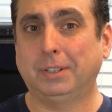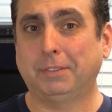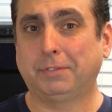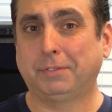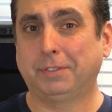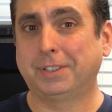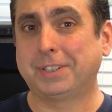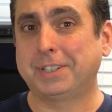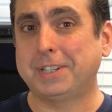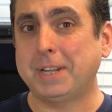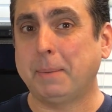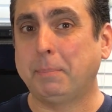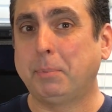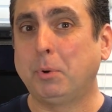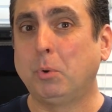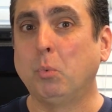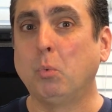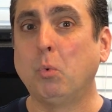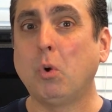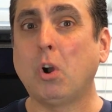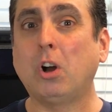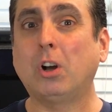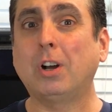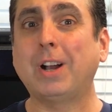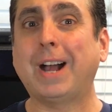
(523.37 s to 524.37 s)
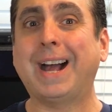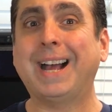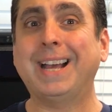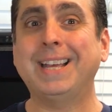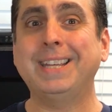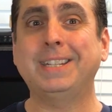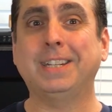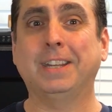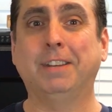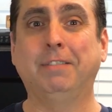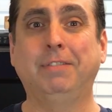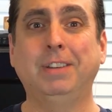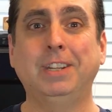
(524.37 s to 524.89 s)
For example, Wrong
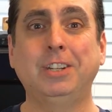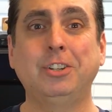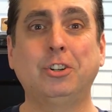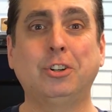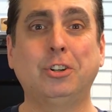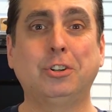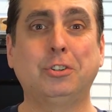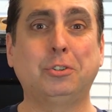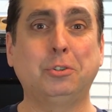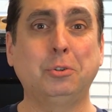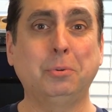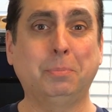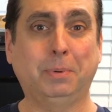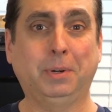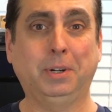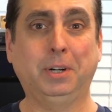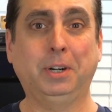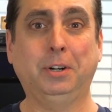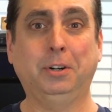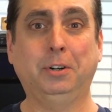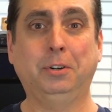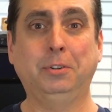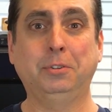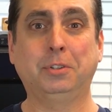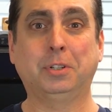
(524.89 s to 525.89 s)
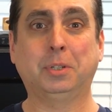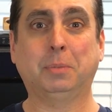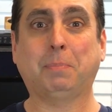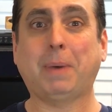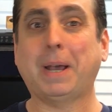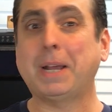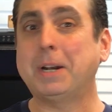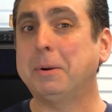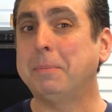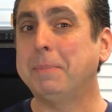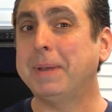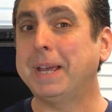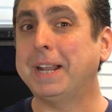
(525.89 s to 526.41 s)
Eyes, Avengers, Superheroes,
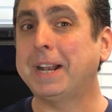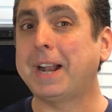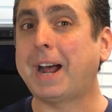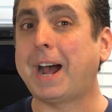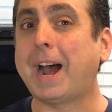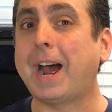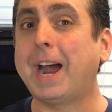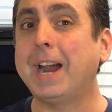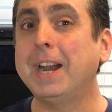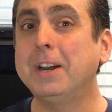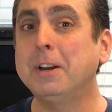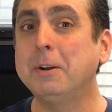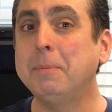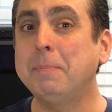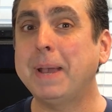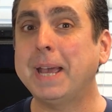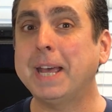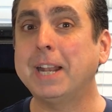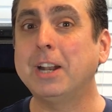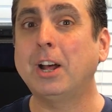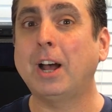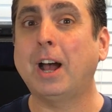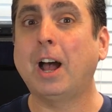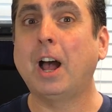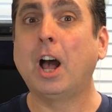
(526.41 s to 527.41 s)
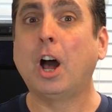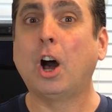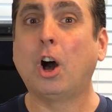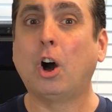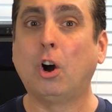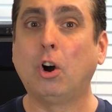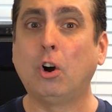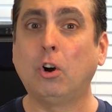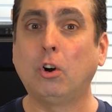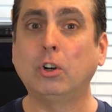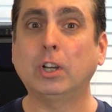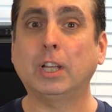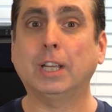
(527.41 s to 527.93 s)
Spider-Man, Iron Man,
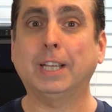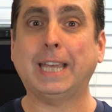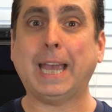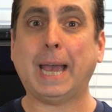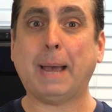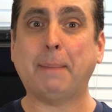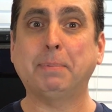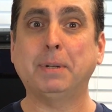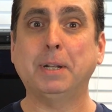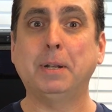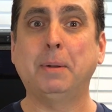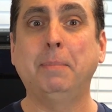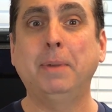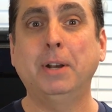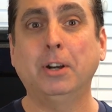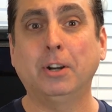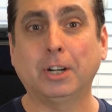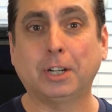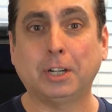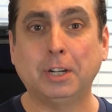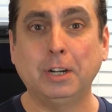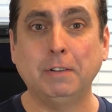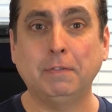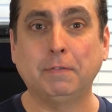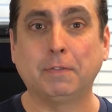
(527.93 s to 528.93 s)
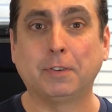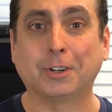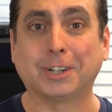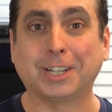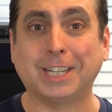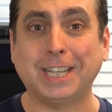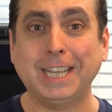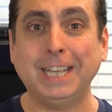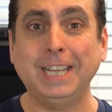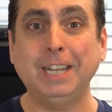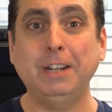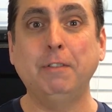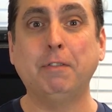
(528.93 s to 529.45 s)
Hulk, Captain America for
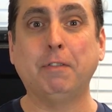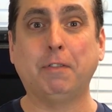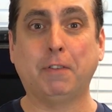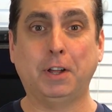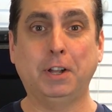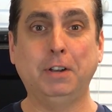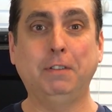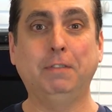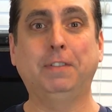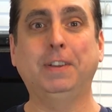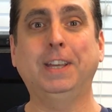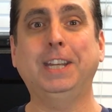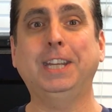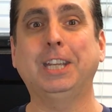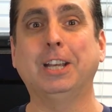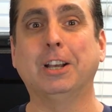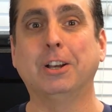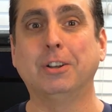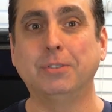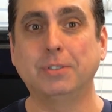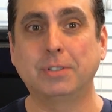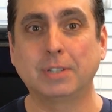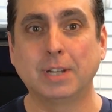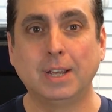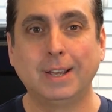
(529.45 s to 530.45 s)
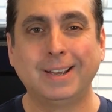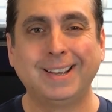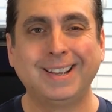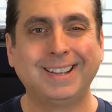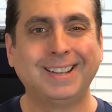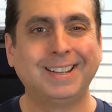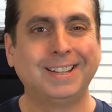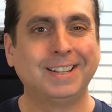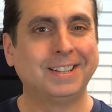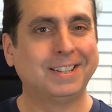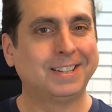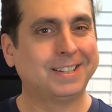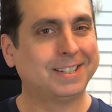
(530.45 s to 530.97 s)
kid fun videos.
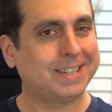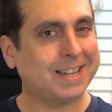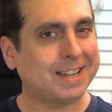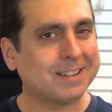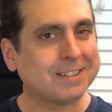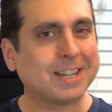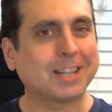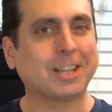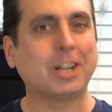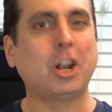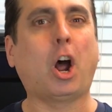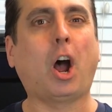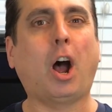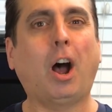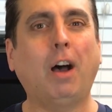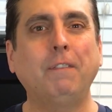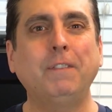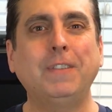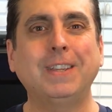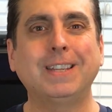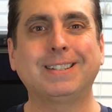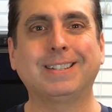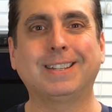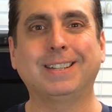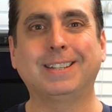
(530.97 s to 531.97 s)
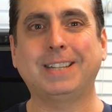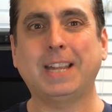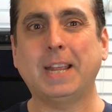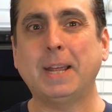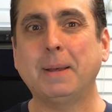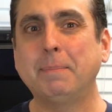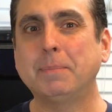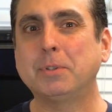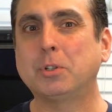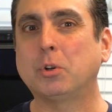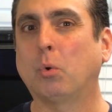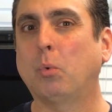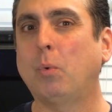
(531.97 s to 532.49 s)
Sounds like an obvious
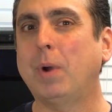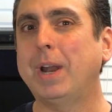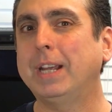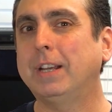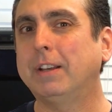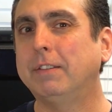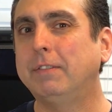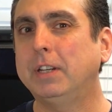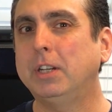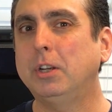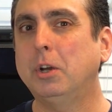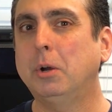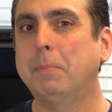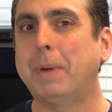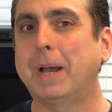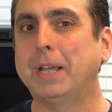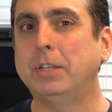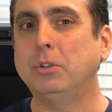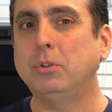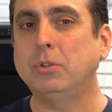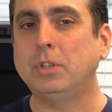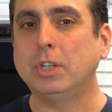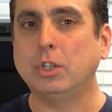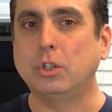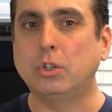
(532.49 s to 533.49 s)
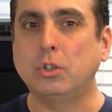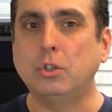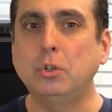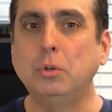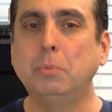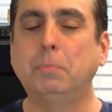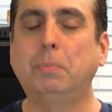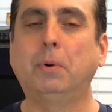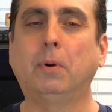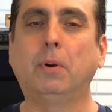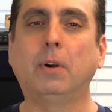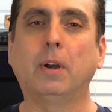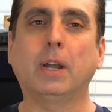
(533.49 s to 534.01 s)
attempt to rank a video by using
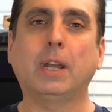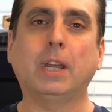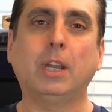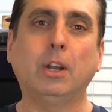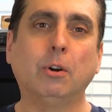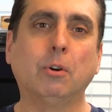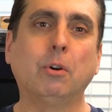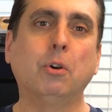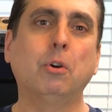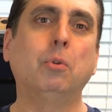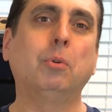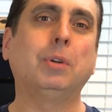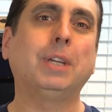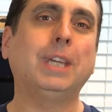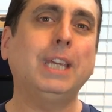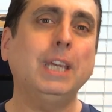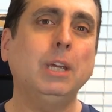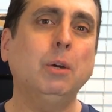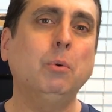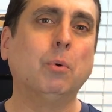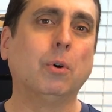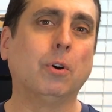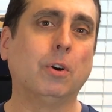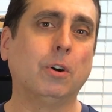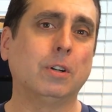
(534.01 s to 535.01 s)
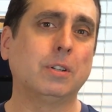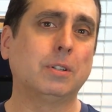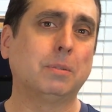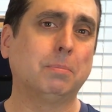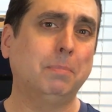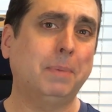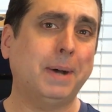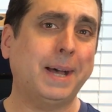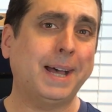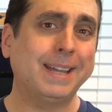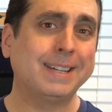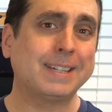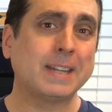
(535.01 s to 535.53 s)
superhero keywords,
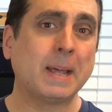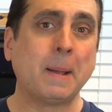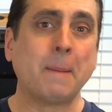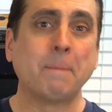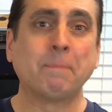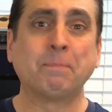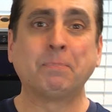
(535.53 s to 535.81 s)
but